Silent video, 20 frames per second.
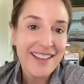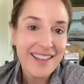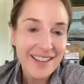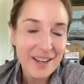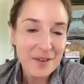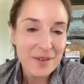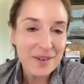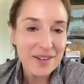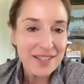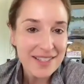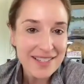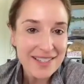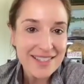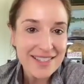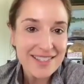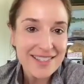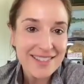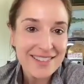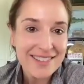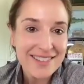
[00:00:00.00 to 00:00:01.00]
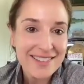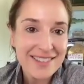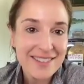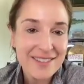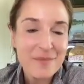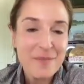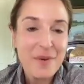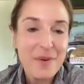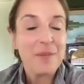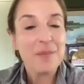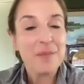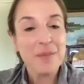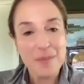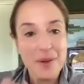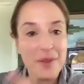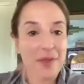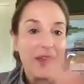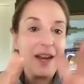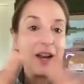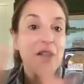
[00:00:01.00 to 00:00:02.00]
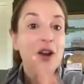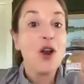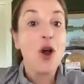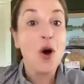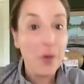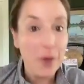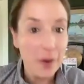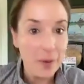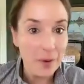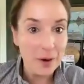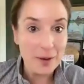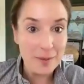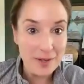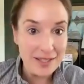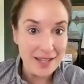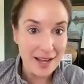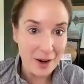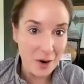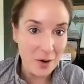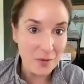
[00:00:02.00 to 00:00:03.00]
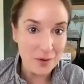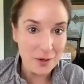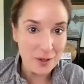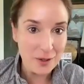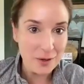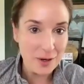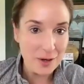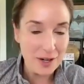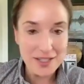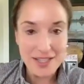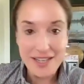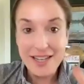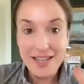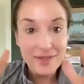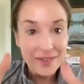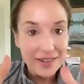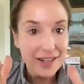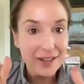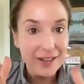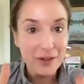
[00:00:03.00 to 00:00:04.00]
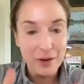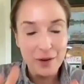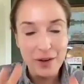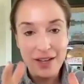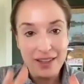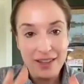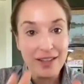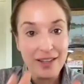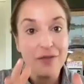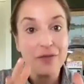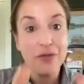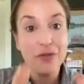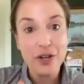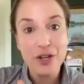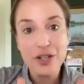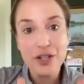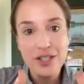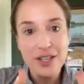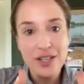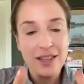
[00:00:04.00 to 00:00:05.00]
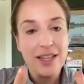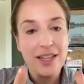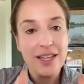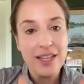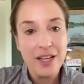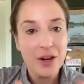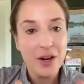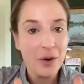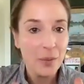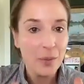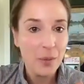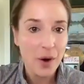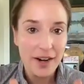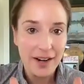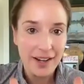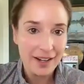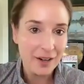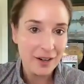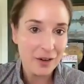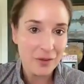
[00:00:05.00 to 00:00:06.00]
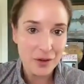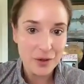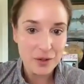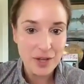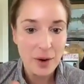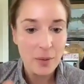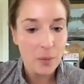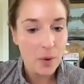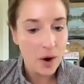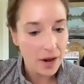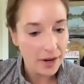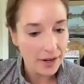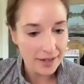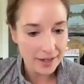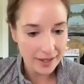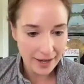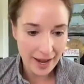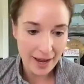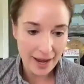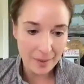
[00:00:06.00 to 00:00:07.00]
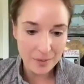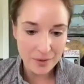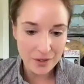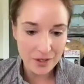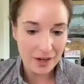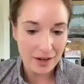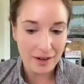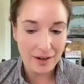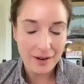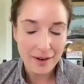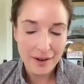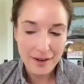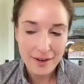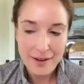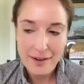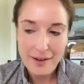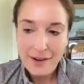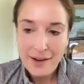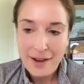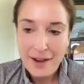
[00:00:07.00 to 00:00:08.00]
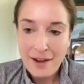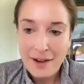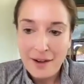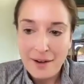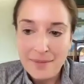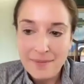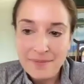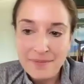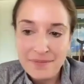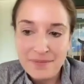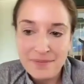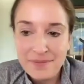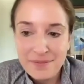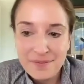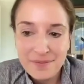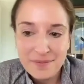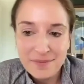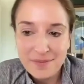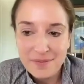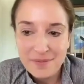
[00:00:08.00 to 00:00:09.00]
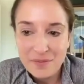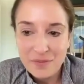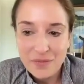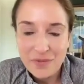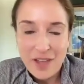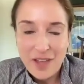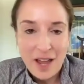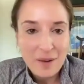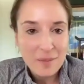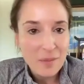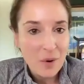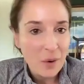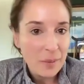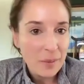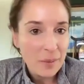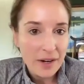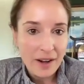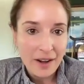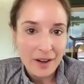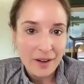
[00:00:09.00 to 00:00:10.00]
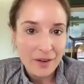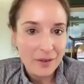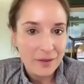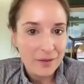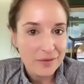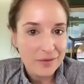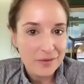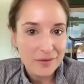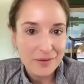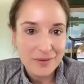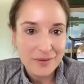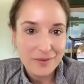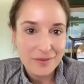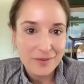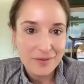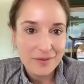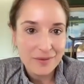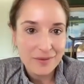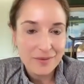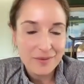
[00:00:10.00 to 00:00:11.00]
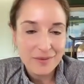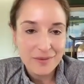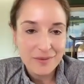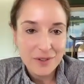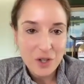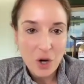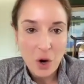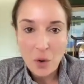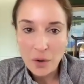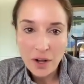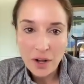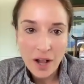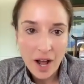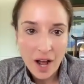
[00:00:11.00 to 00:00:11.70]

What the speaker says: it was, but they didn't know they were going to be staying home for 2 years. Even in the year one interviews, I wanted to capture that moment of total